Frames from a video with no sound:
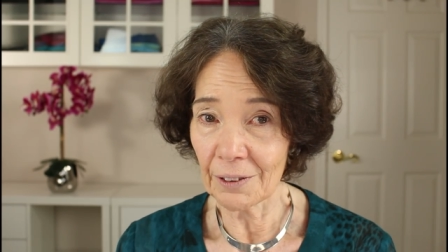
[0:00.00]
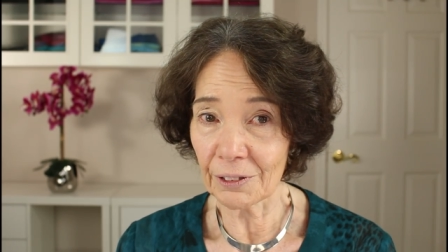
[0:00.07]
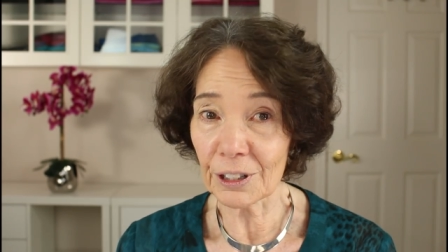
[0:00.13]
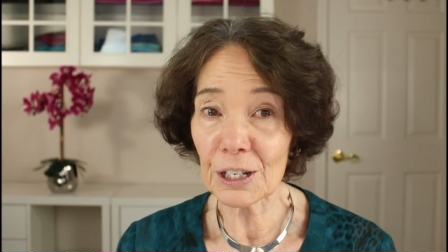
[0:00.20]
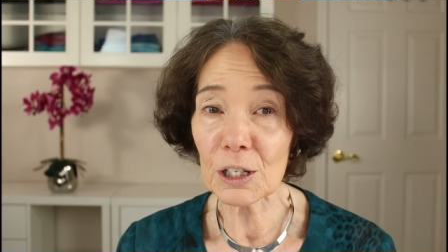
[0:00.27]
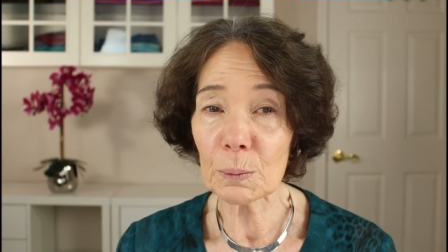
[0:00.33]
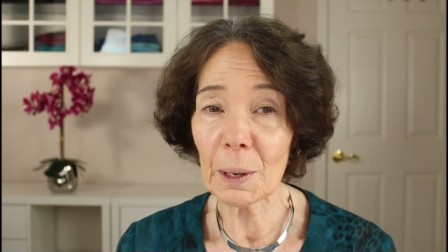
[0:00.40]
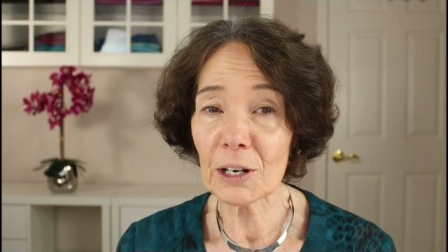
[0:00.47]
for
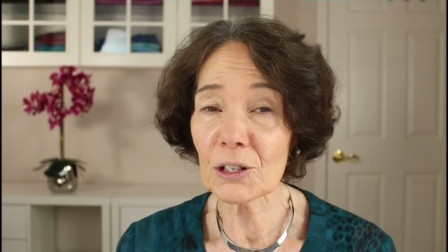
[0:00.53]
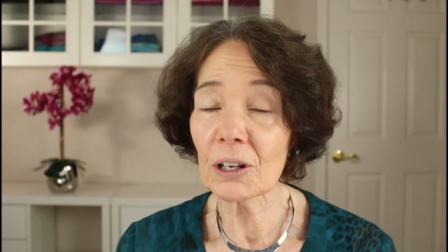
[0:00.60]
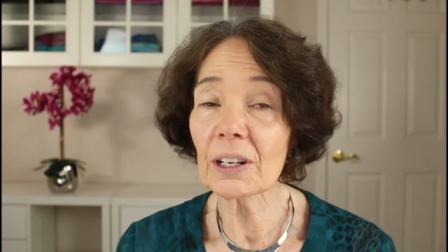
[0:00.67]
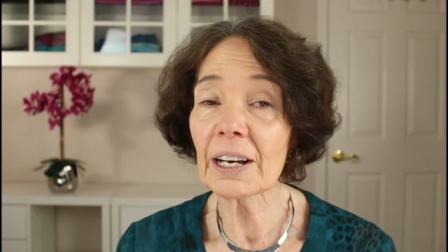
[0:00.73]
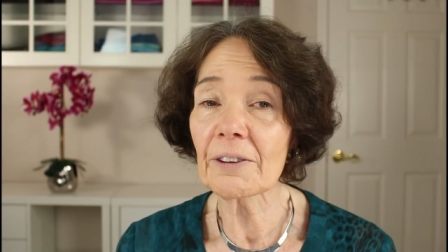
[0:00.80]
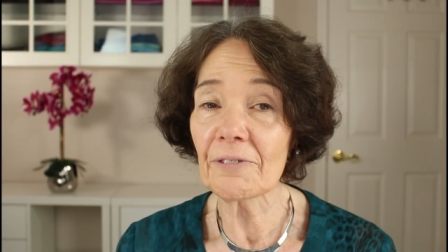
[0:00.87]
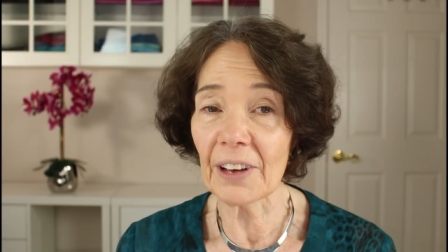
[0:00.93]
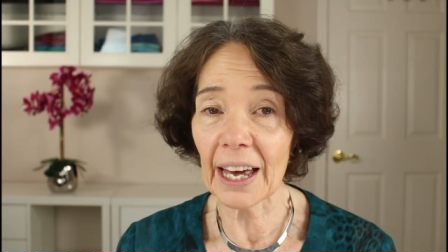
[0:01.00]
a
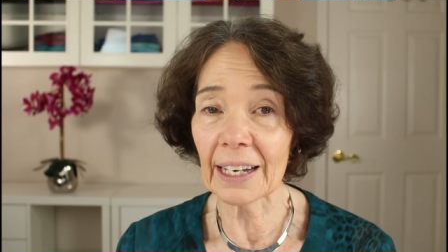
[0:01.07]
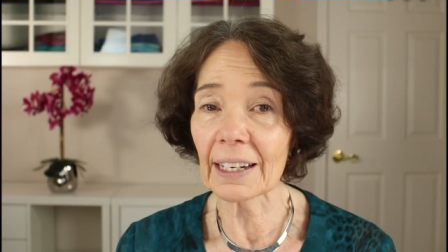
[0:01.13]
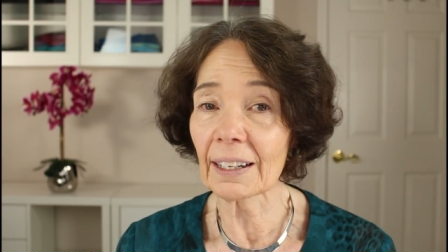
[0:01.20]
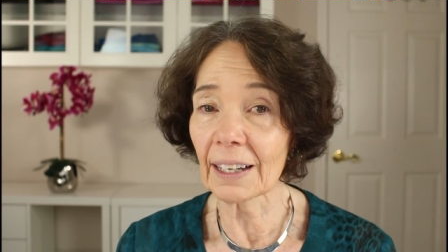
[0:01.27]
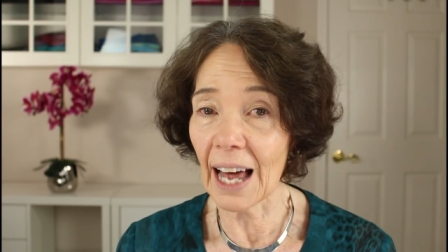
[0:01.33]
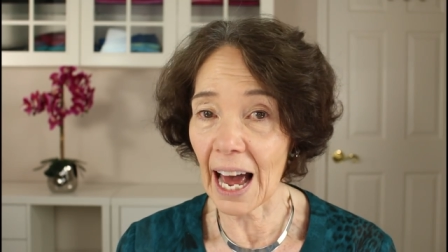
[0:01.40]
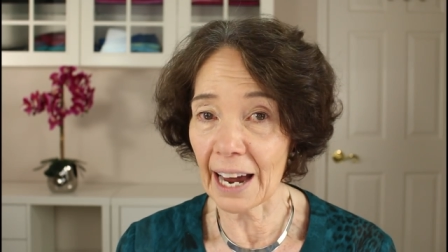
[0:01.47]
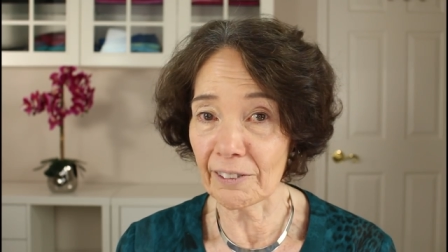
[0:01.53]
special
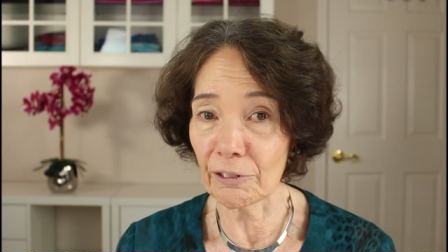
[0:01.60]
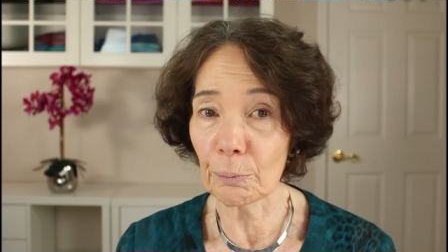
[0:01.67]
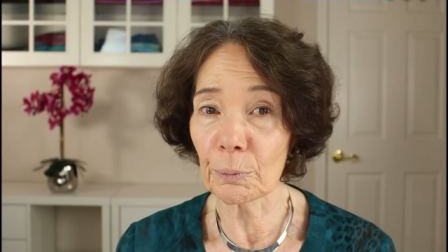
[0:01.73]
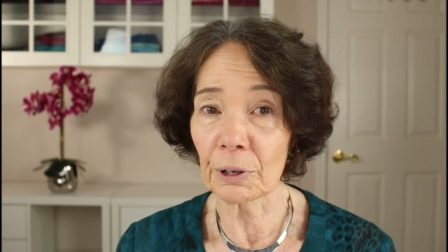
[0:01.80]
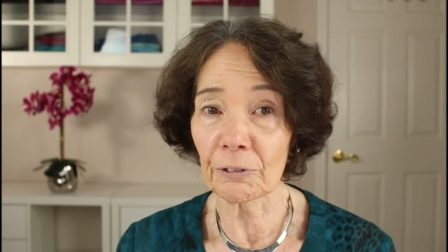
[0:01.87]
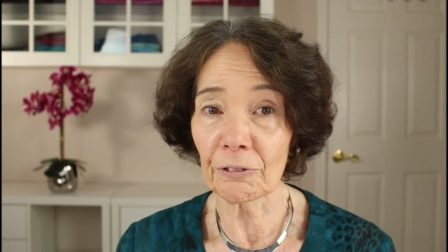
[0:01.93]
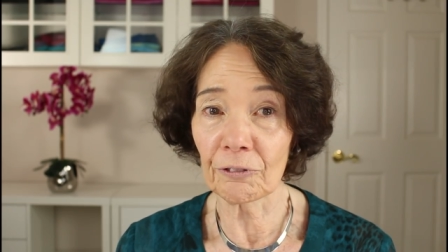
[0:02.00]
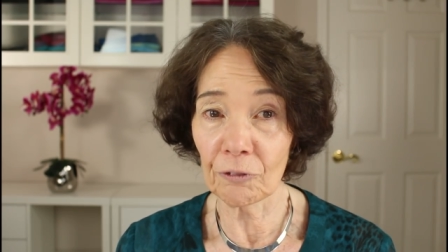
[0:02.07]
event live
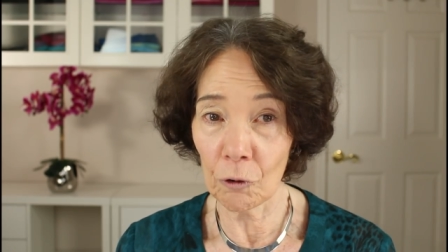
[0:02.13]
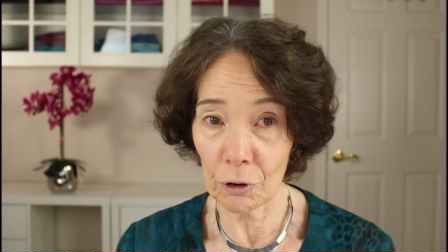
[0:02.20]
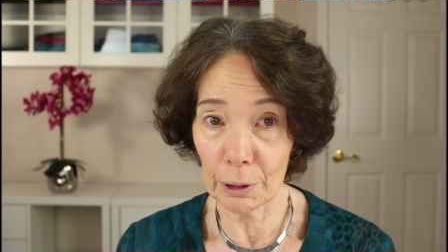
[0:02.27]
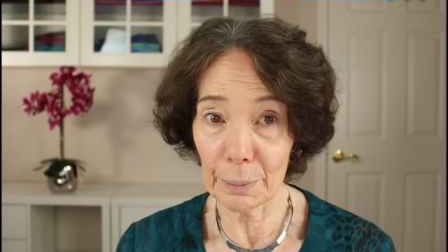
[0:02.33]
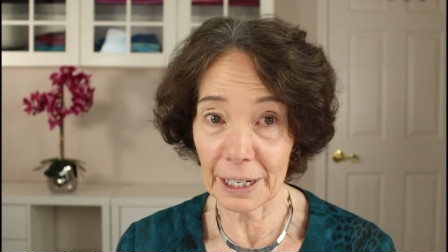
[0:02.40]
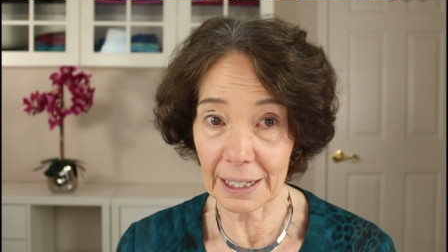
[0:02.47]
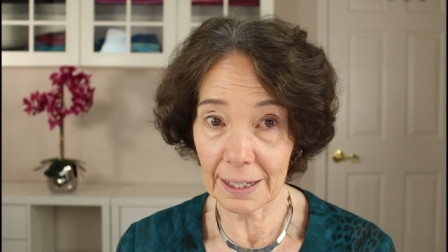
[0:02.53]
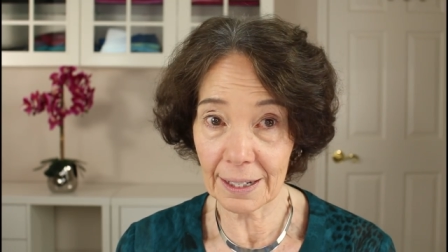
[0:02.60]

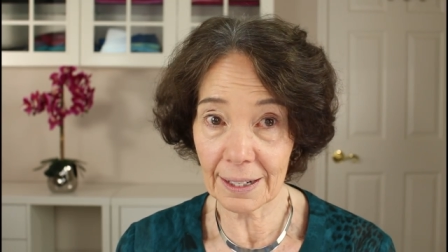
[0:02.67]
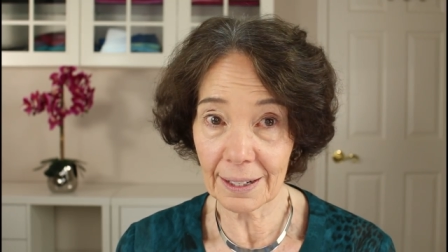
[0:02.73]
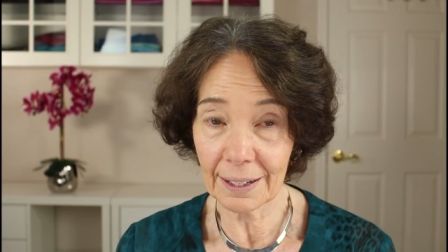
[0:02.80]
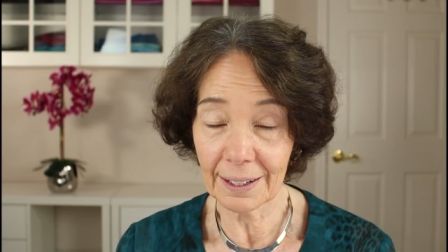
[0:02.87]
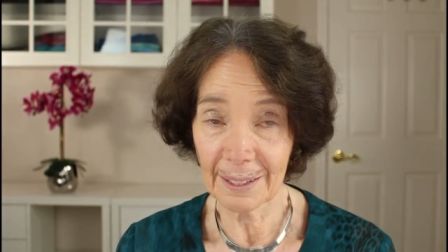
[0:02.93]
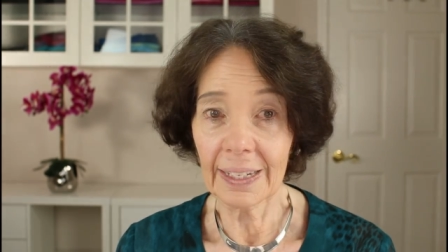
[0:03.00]
performance.